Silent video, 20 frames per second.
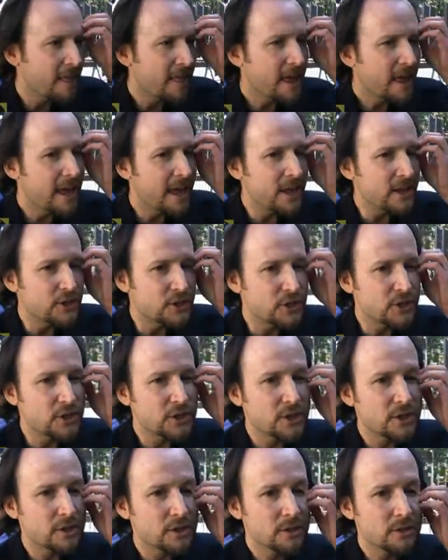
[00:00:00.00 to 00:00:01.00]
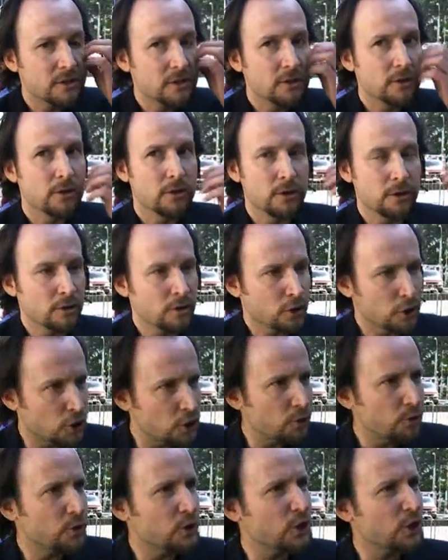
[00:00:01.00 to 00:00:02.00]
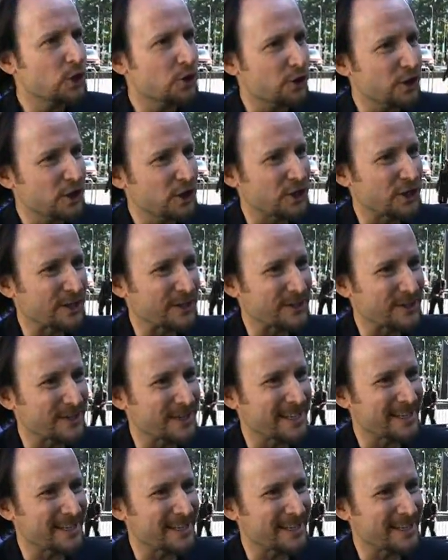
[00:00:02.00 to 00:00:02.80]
It's Jews and Christians.